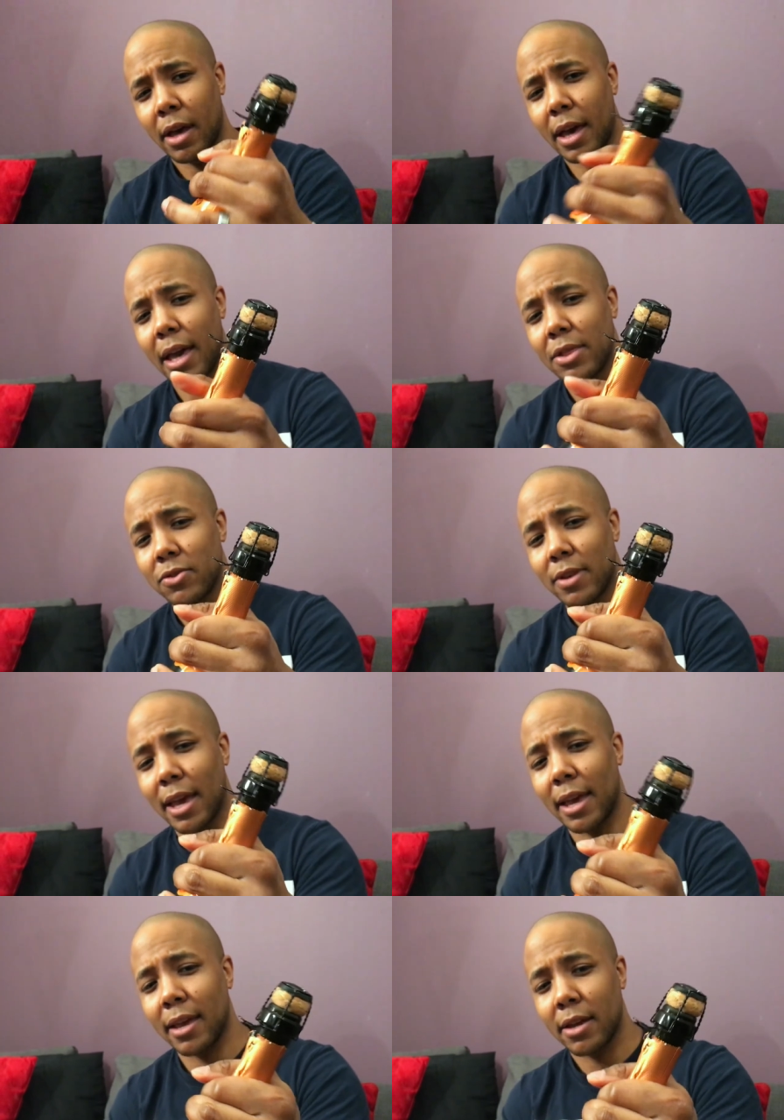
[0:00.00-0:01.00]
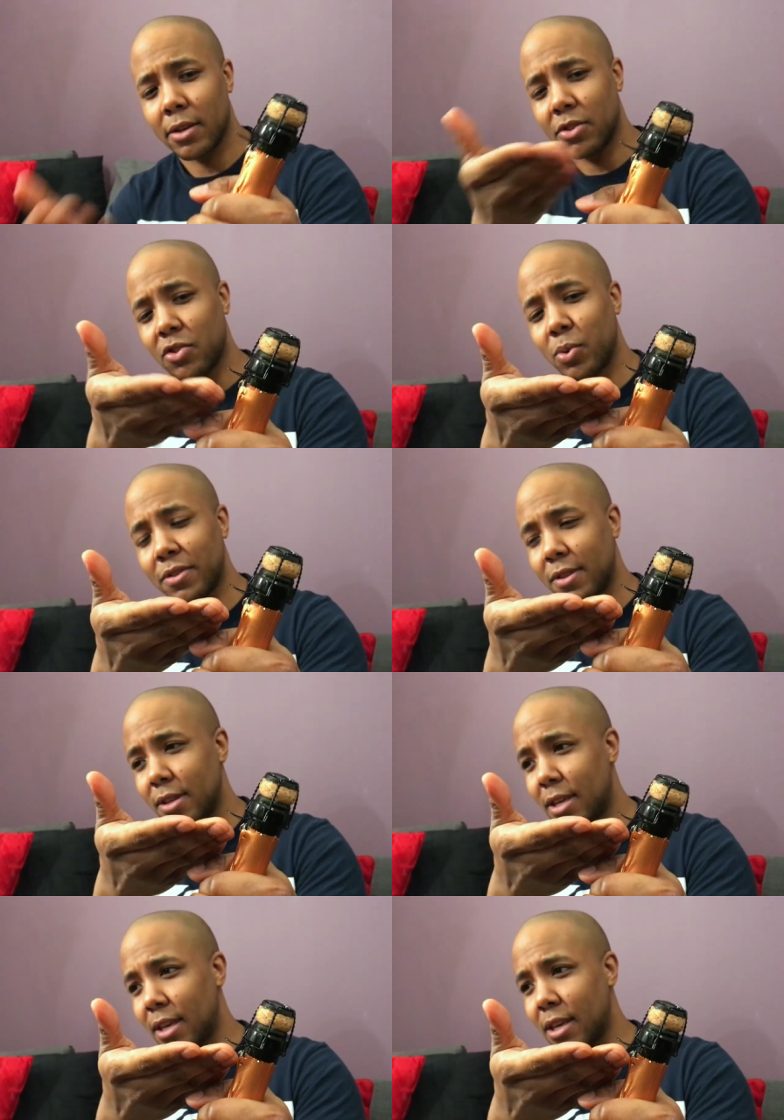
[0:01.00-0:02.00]
And there's a twisty
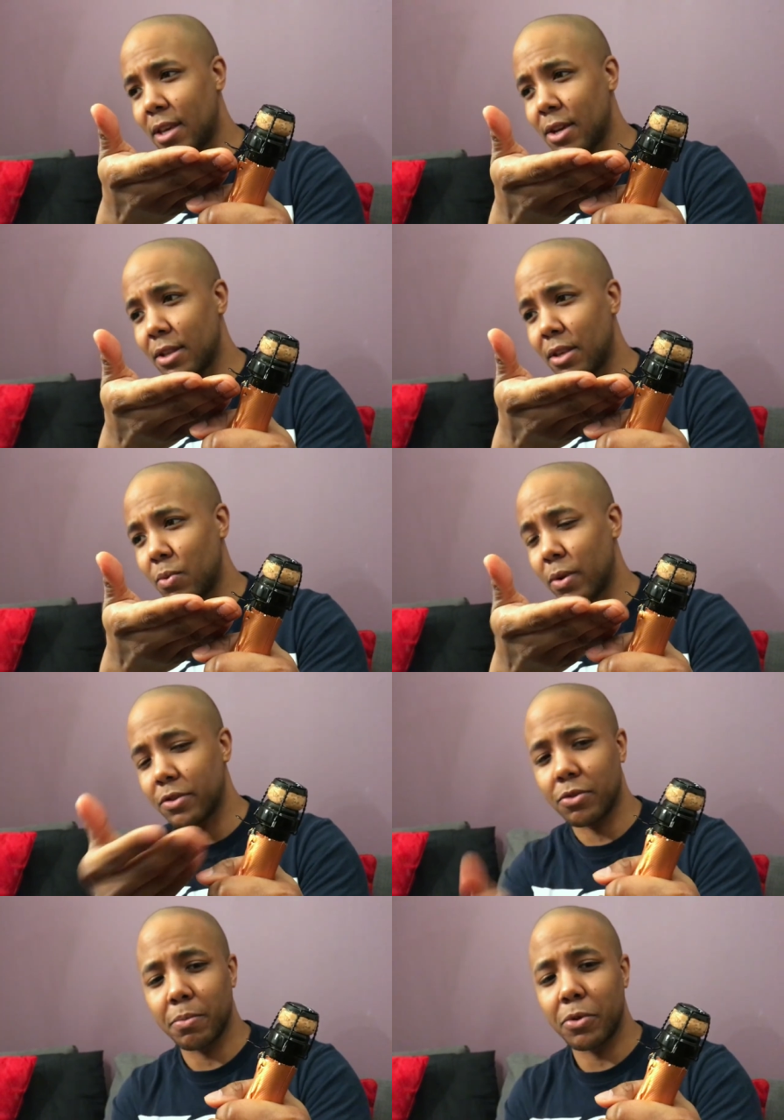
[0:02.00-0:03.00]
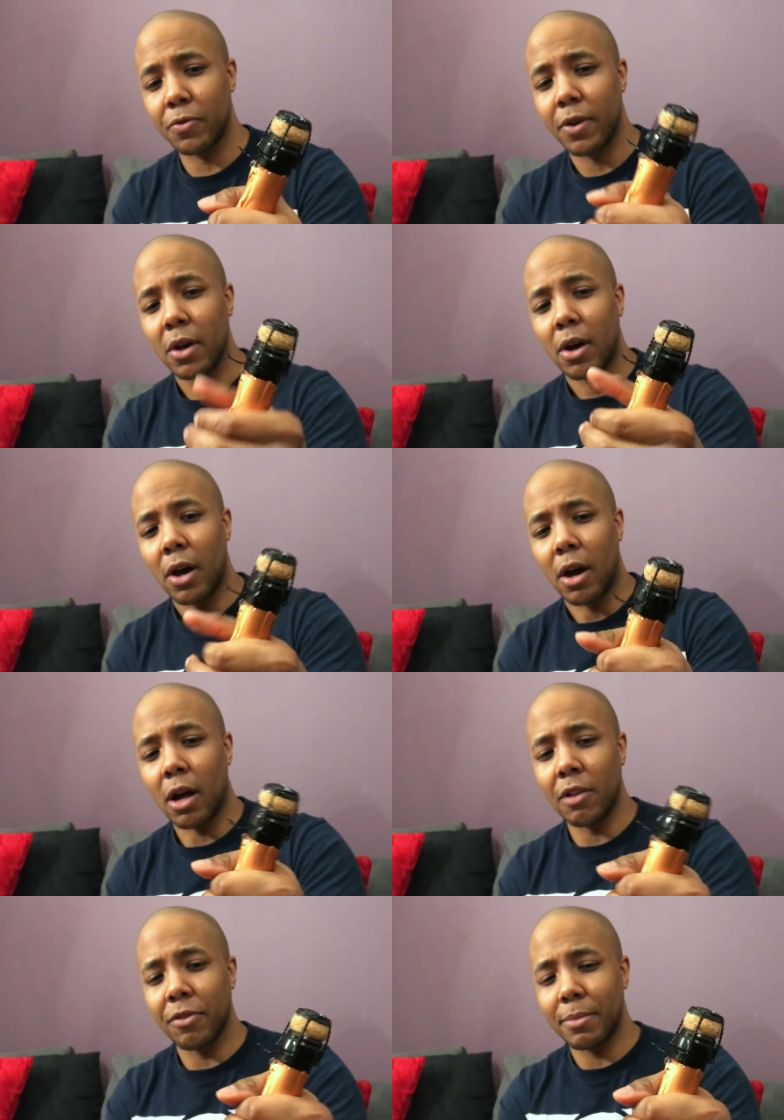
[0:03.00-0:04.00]
key here that you want to remove.
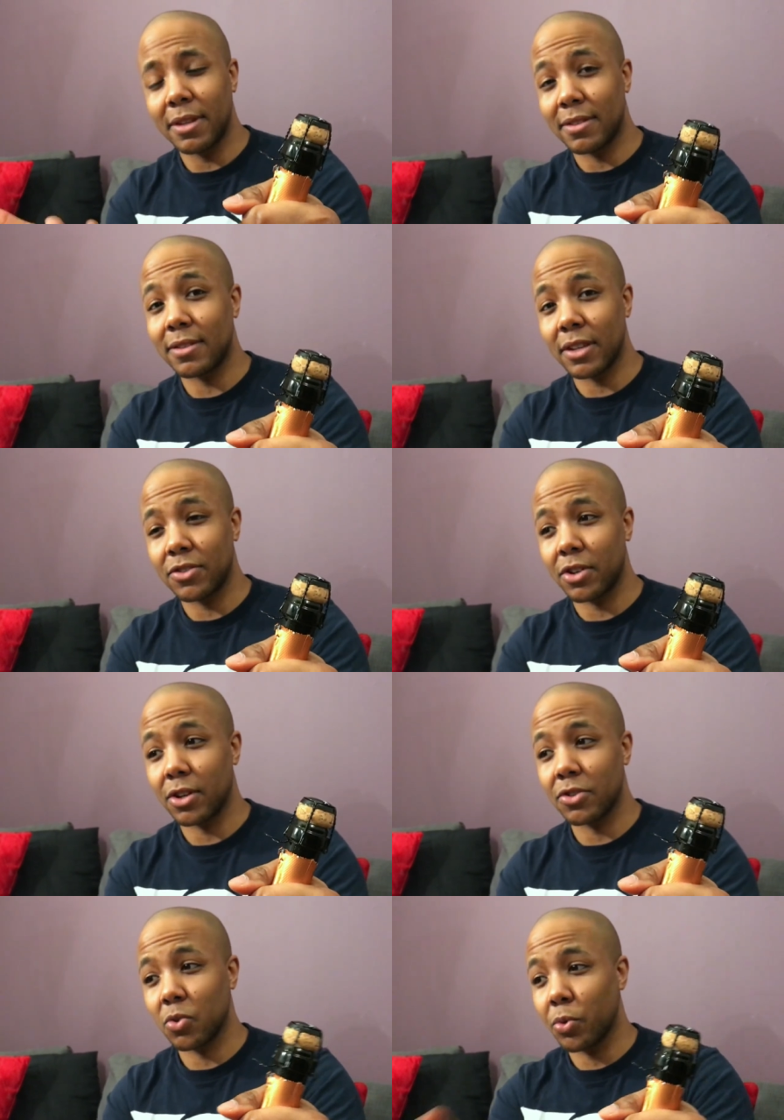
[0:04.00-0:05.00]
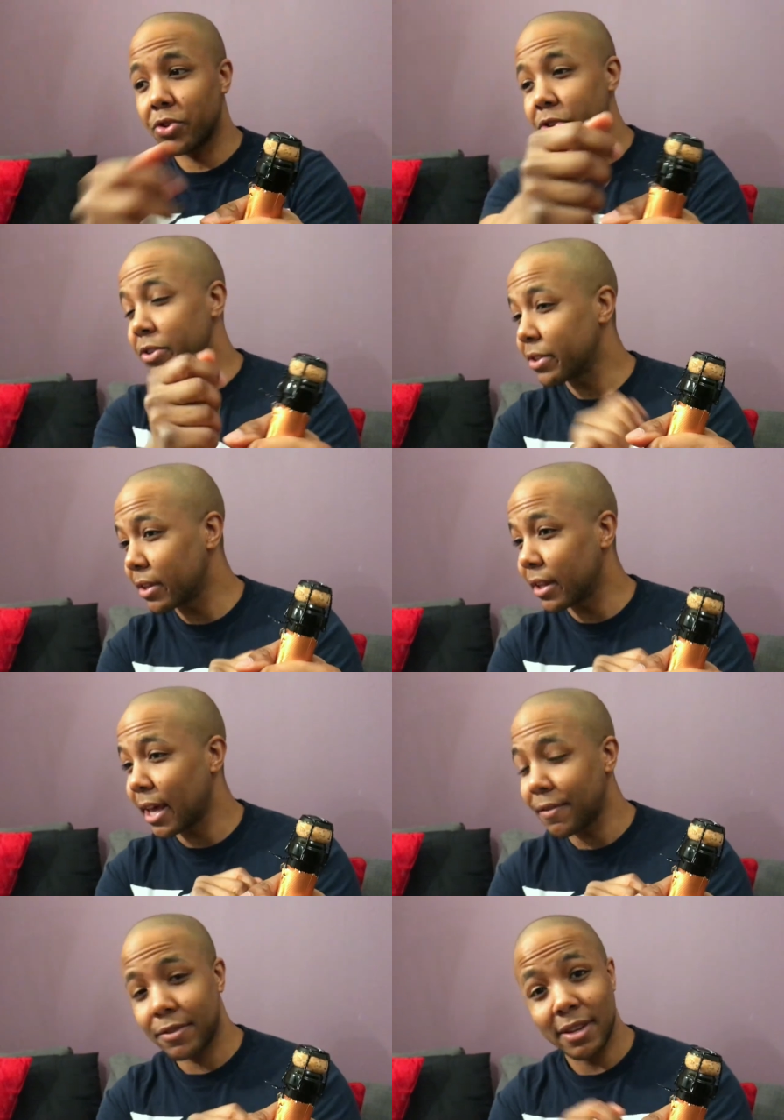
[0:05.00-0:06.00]
All of them need 6 turns. So we're gonna turn it to the
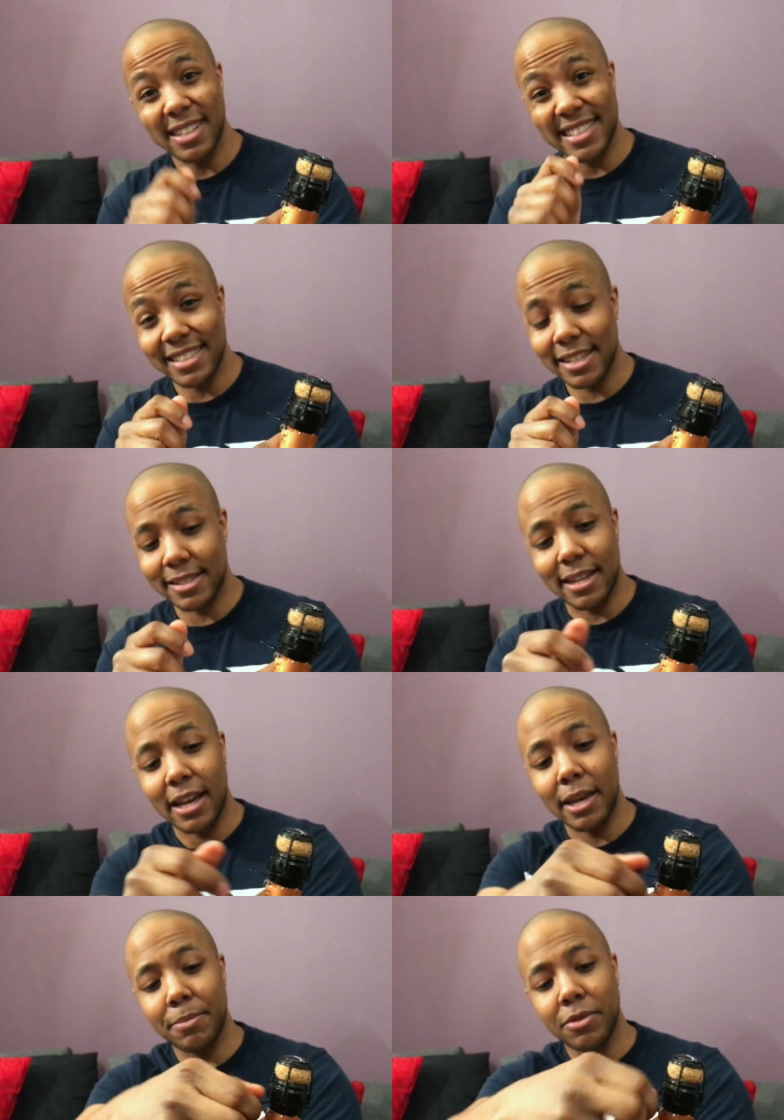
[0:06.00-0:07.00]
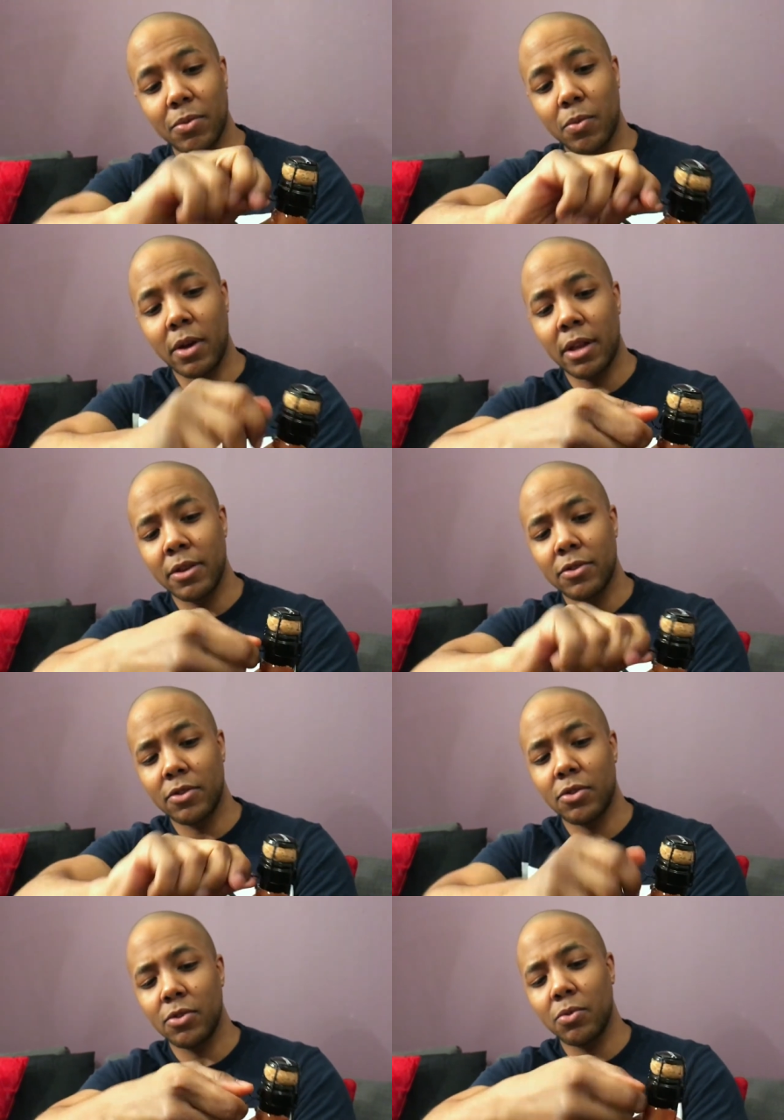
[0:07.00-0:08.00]
left 6 times. 1,
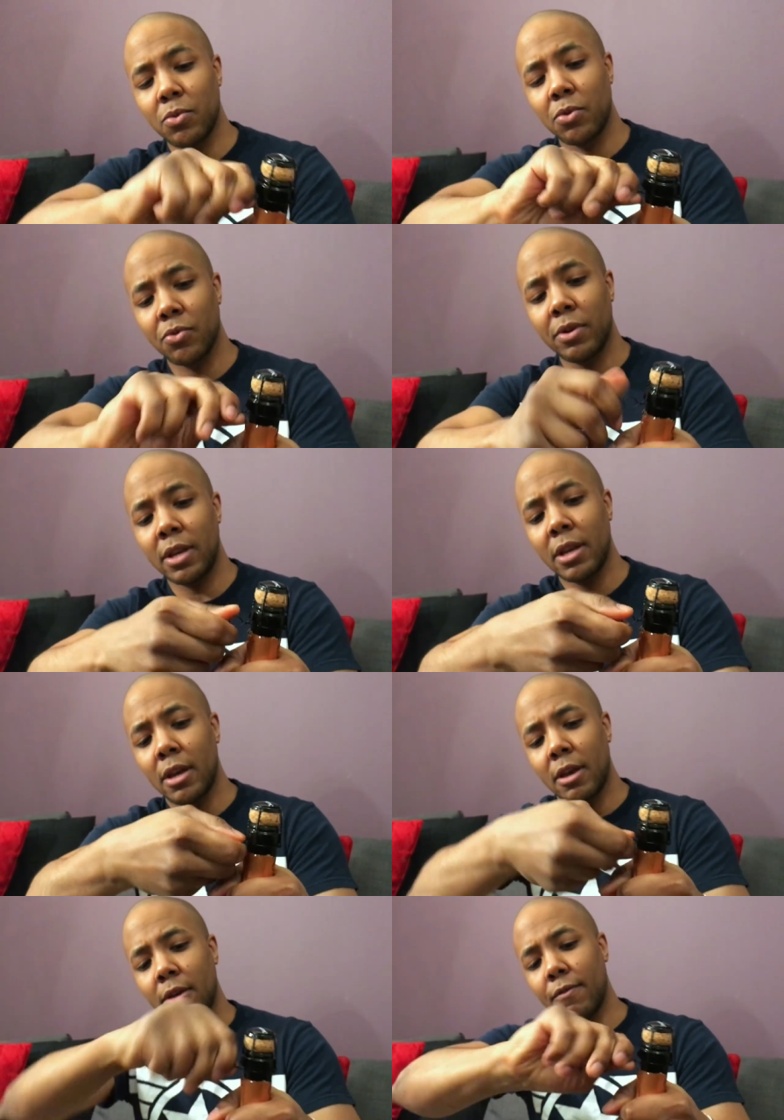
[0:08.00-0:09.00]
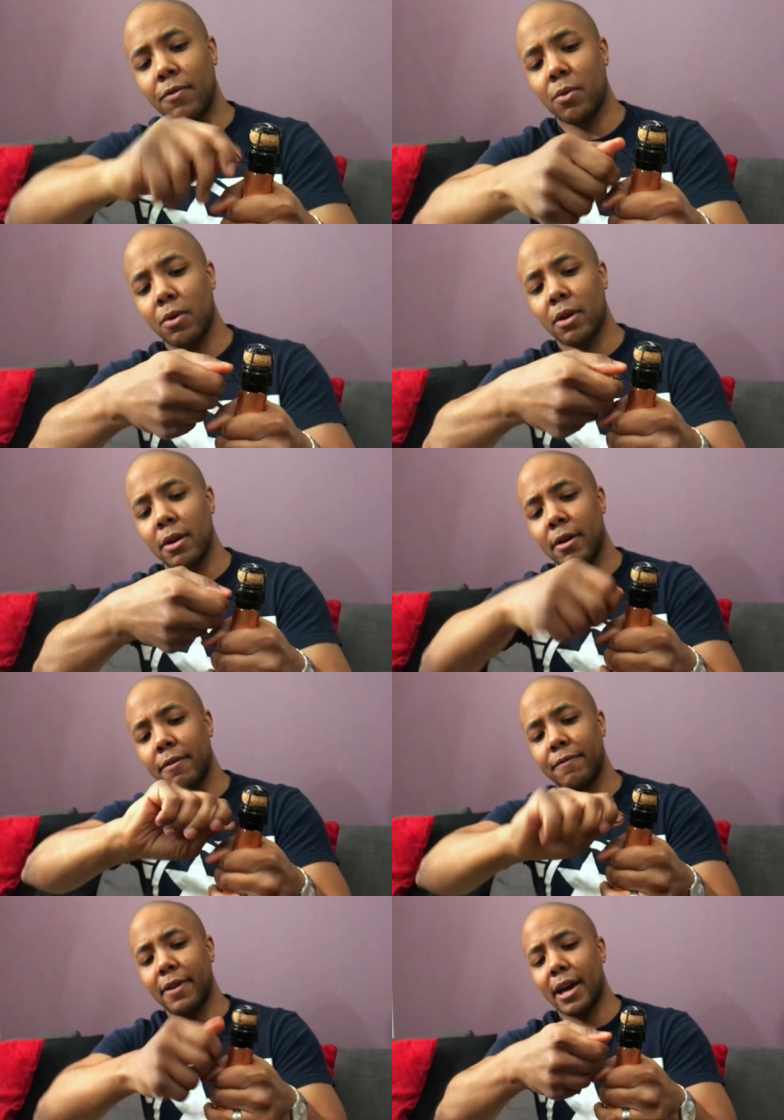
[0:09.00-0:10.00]
2, 3, 4,
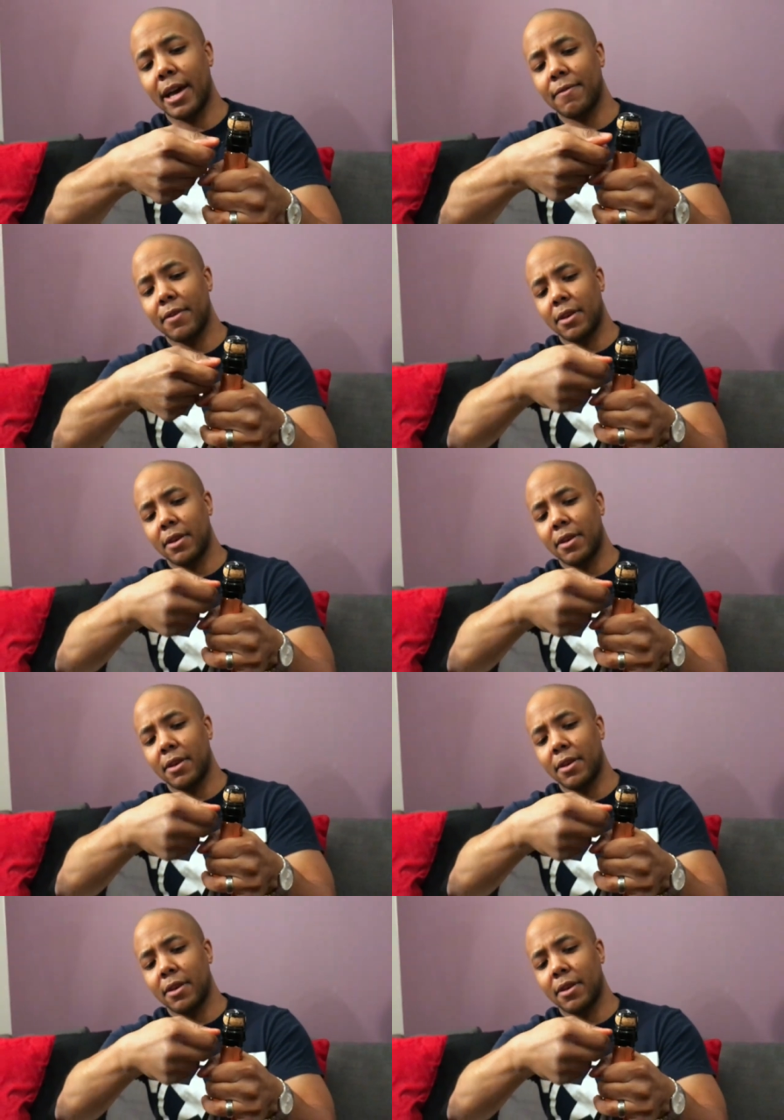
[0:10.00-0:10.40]
5,